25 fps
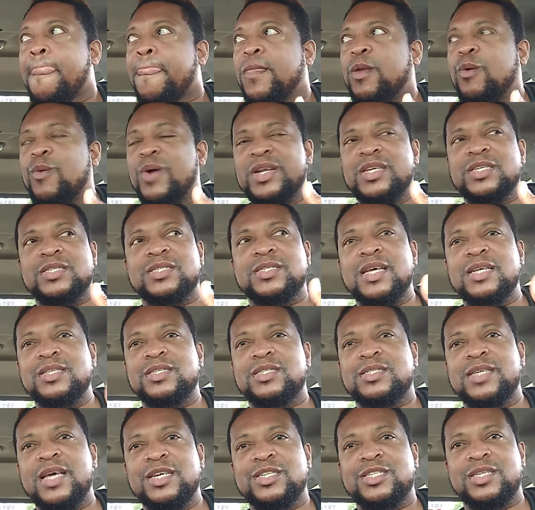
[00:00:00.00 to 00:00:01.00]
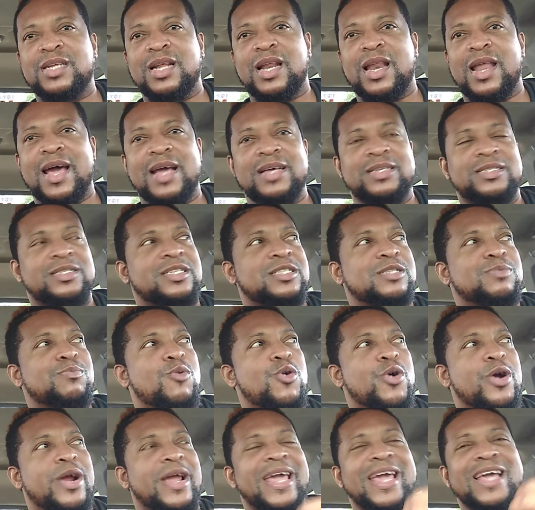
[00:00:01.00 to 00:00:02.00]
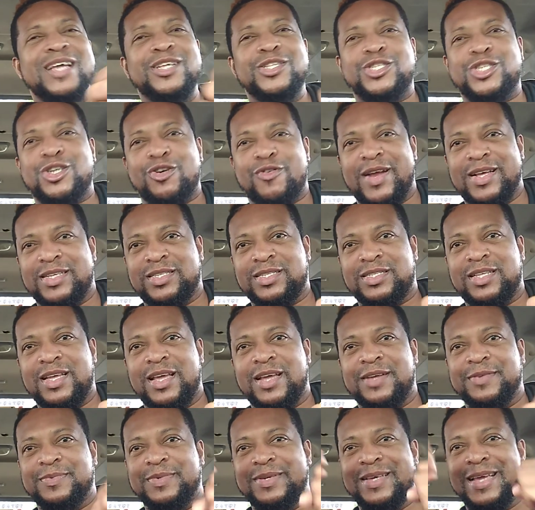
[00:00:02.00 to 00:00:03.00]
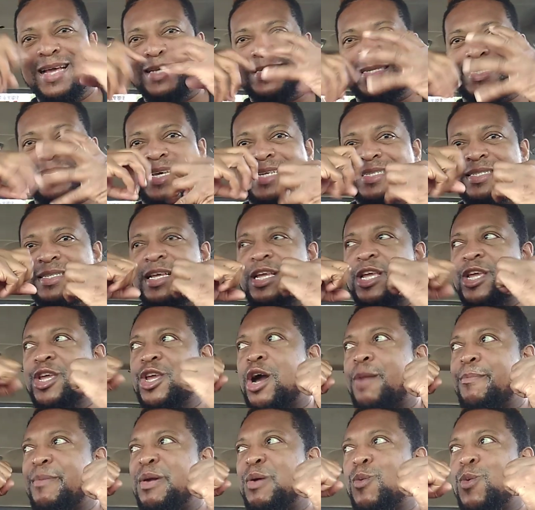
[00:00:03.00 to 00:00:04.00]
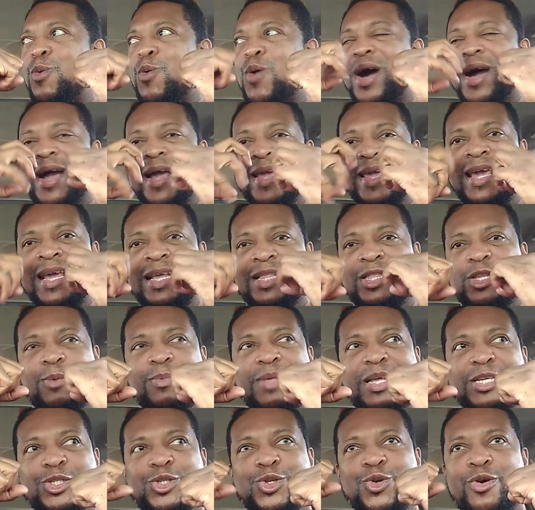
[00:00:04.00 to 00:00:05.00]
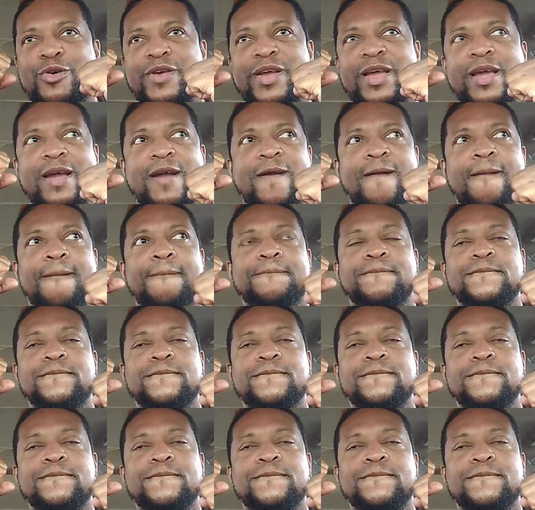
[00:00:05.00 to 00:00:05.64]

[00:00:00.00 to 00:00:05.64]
when it's sensationalized, it's more interesting. Yes, yes, it yummy one. Eat up that story here.